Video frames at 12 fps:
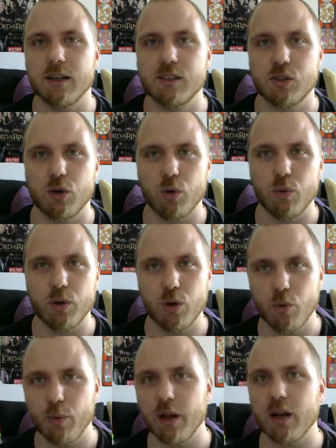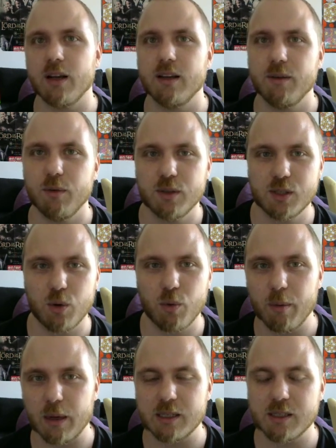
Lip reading: So we